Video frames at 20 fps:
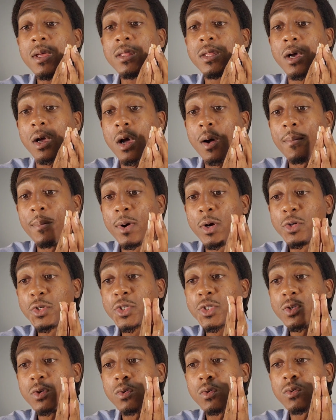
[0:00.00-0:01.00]
The
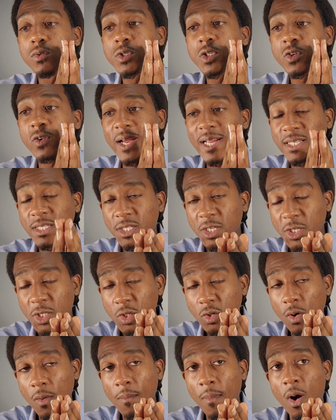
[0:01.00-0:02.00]
commercial
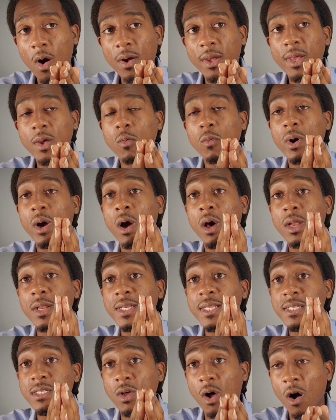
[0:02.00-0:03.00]
transitional market, where all of
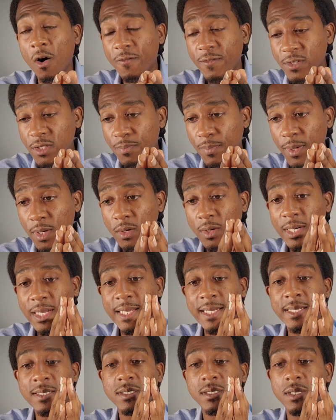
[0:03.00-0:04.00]
these office
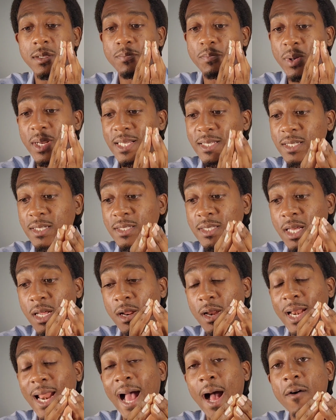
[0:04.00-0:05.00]
buildings and places that
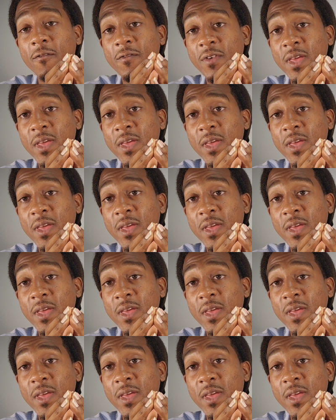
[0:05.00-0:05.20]
are now